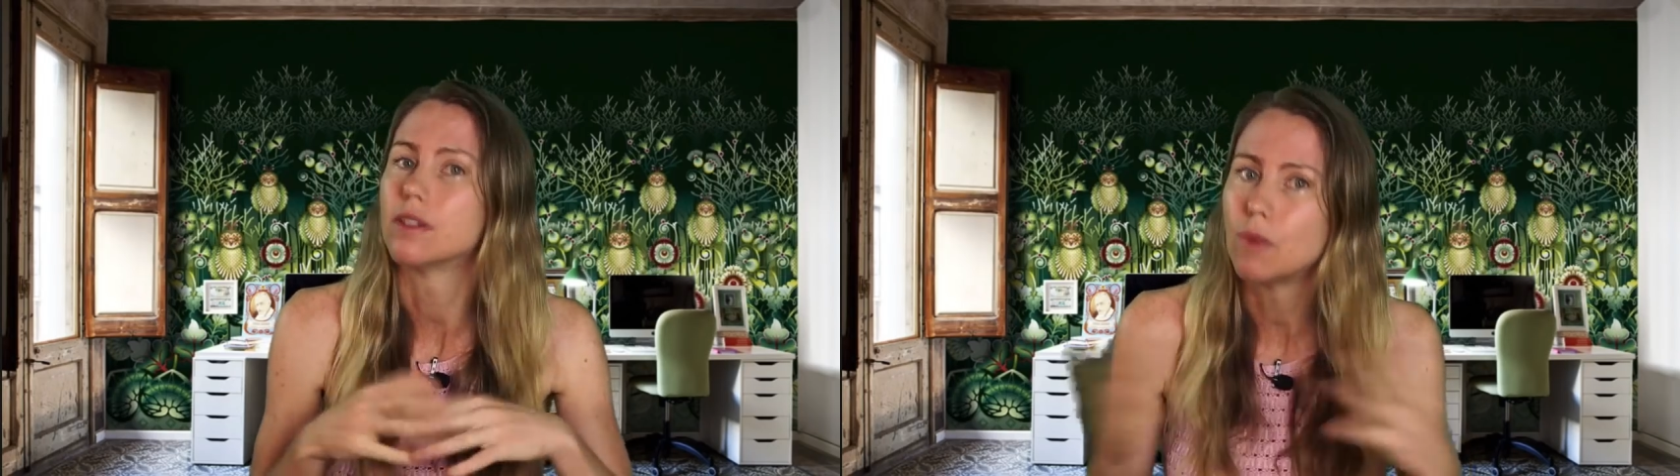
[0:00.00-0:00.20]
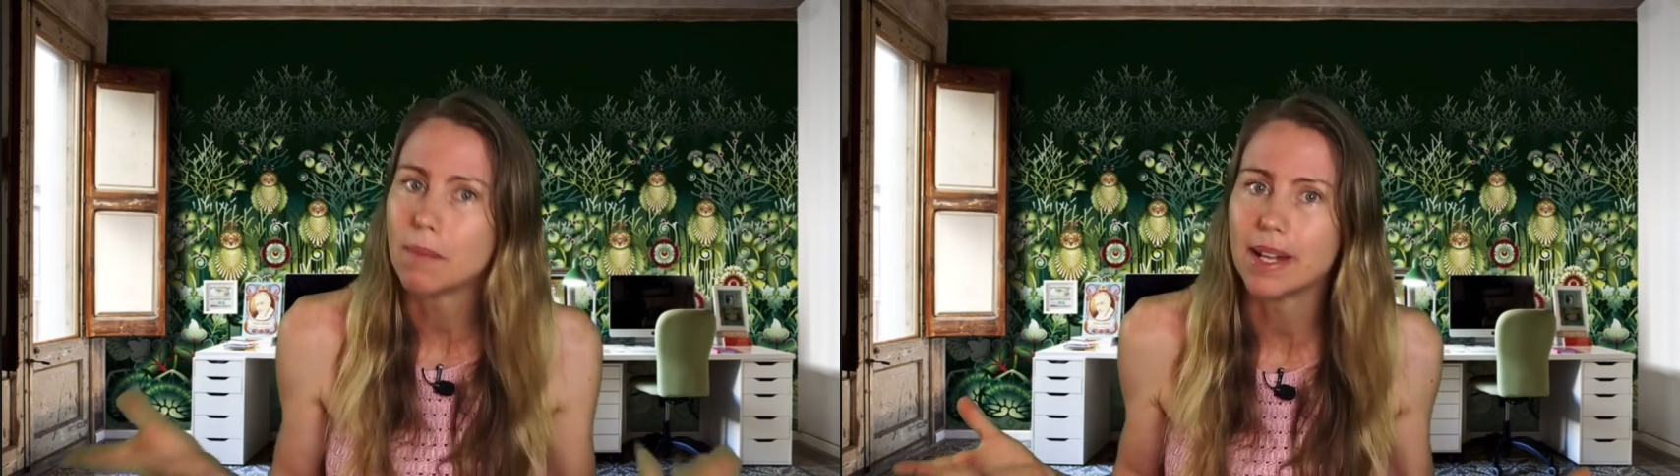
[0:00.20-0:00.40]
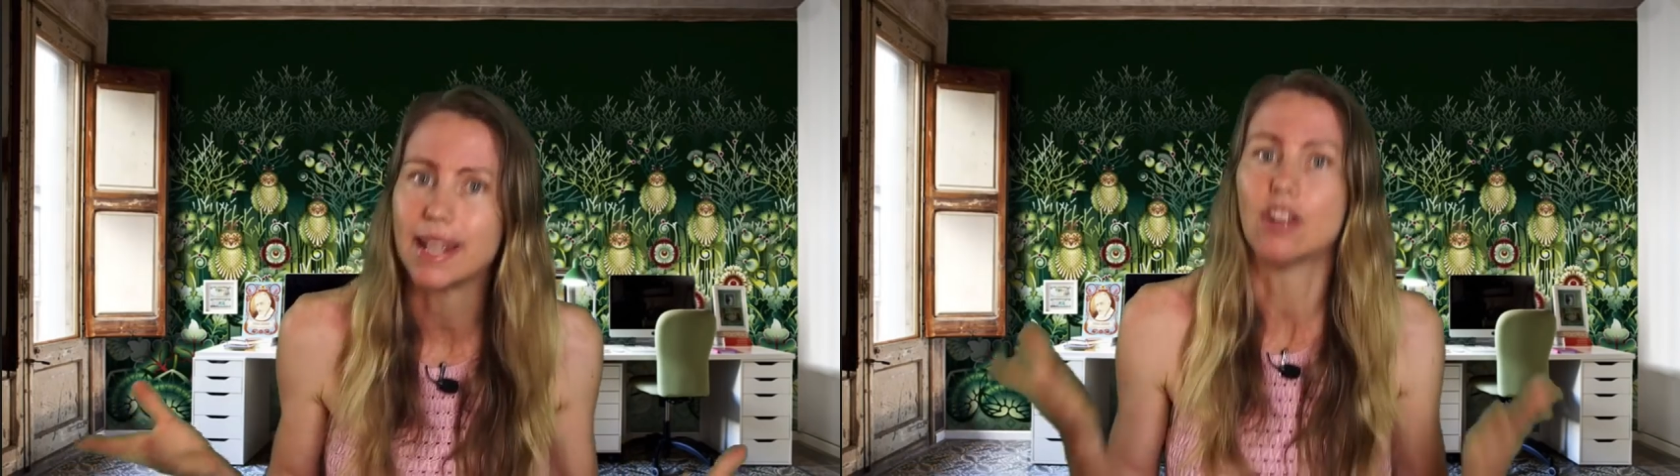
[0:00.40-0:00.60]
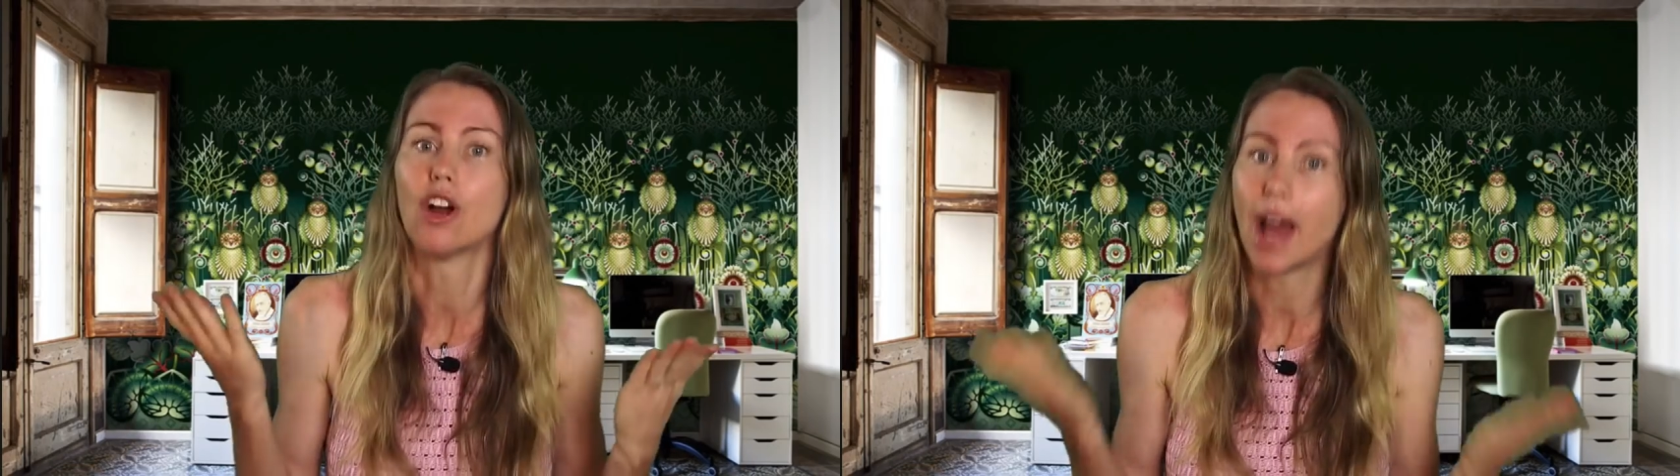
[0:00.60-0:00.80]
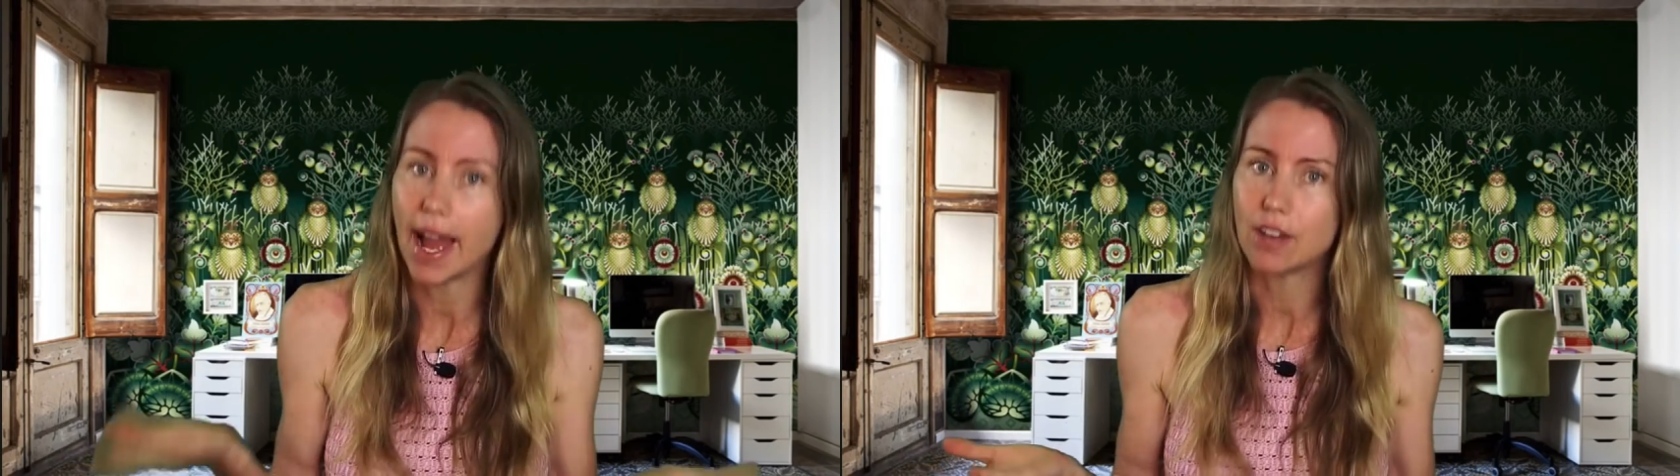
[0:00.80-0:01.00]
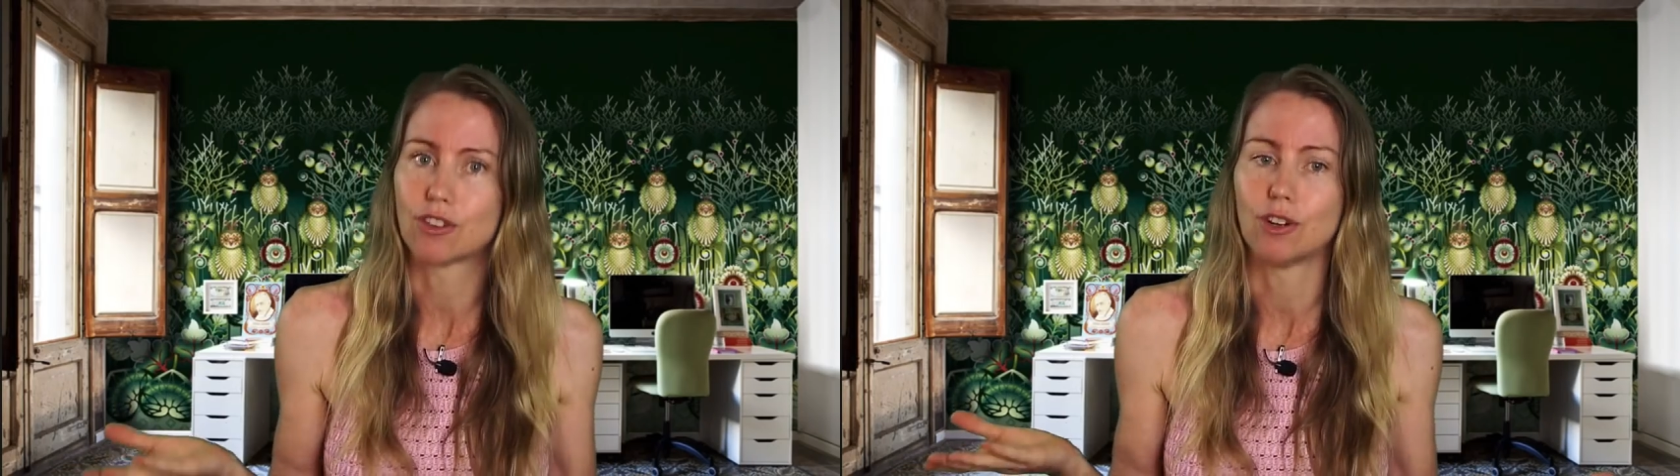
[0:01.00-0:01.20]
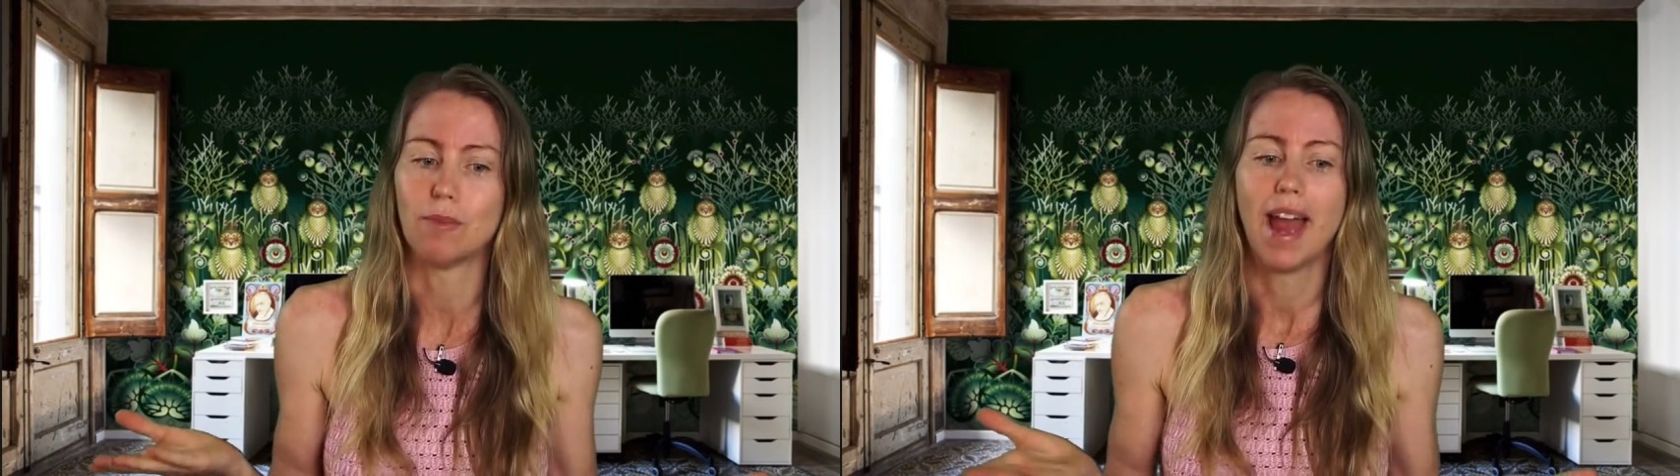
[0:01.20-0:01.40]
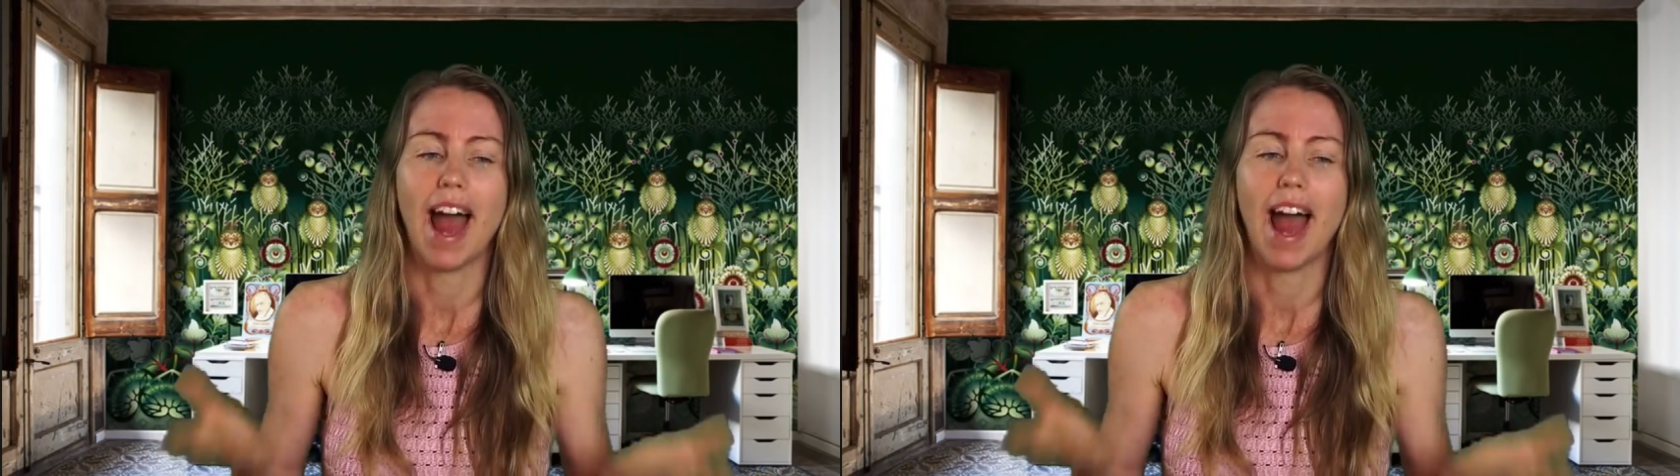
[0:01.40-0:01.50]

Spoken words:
the women in her age group